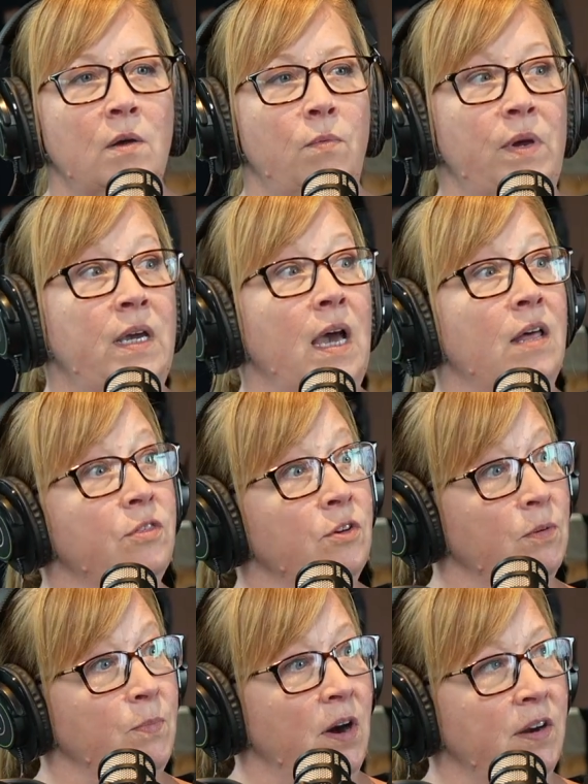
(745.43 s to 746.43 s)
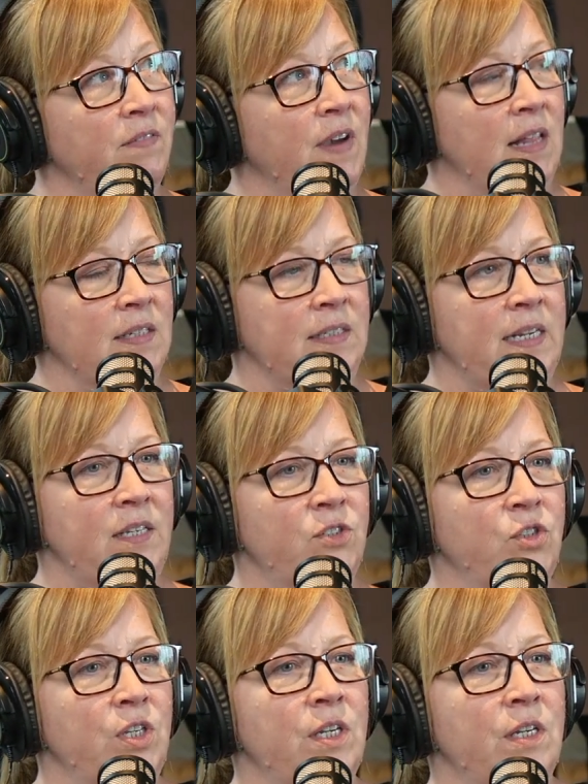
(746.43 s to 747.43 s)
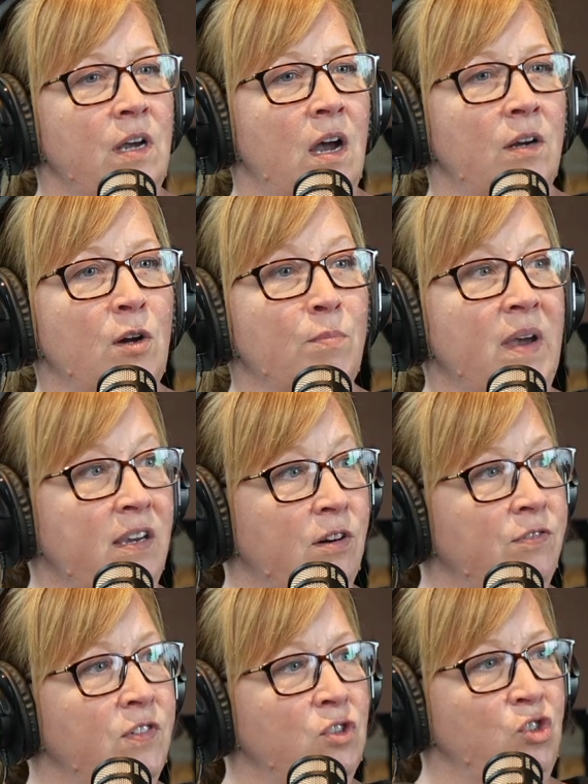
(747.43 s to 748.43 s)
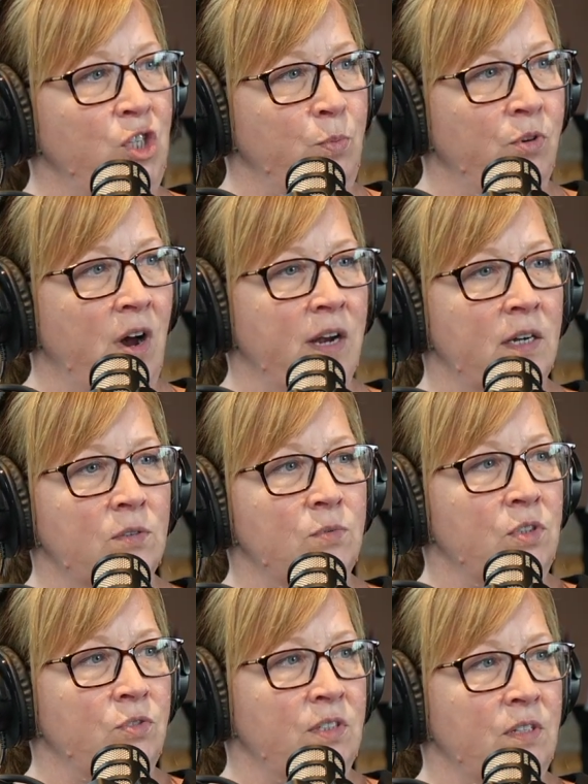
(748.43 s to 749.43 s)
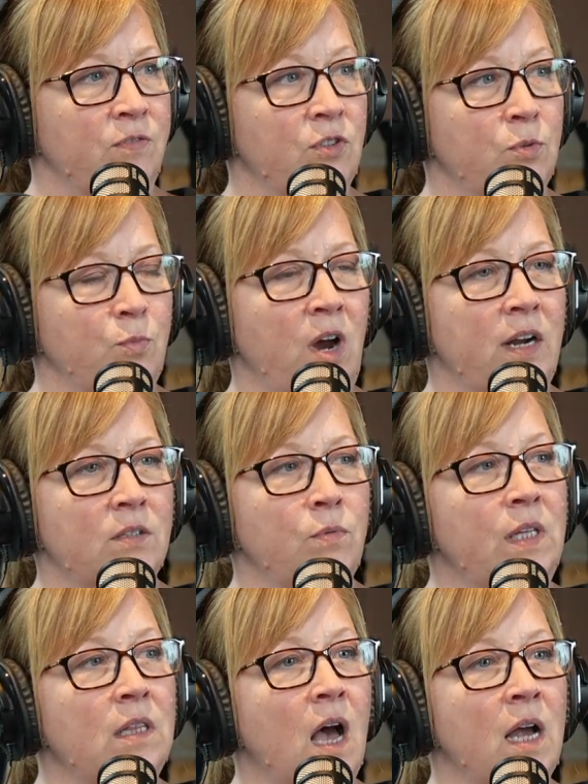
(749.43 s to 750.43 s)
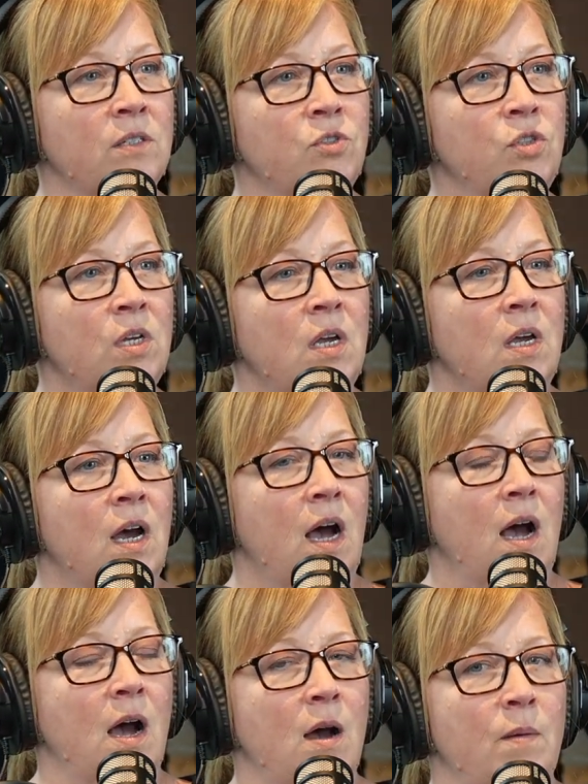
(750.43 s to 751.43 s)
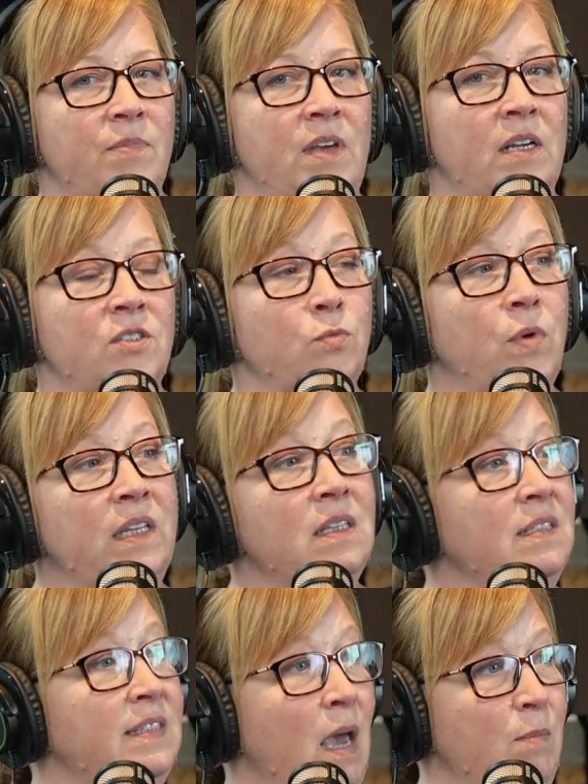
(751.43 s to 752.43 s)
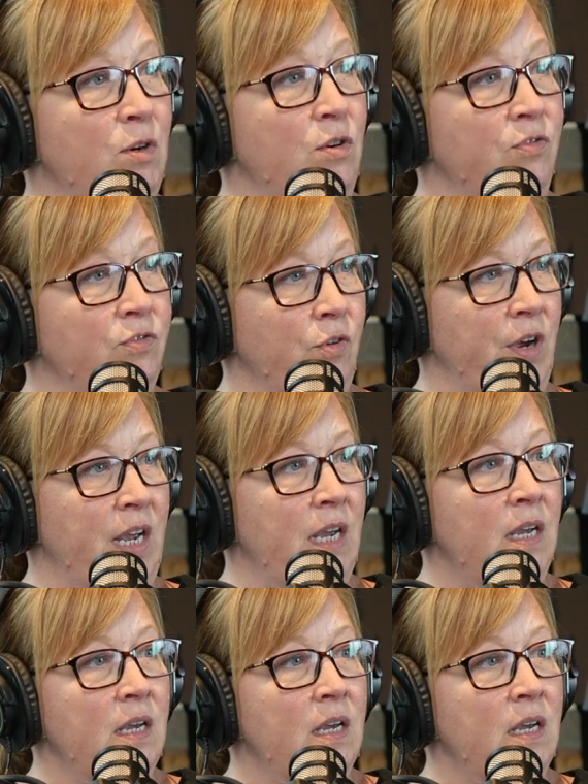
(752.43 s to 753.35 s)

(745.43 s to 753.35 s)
We got third-party validation on our Mycocylce product, which was the first product we launched, that it's red list chemical free.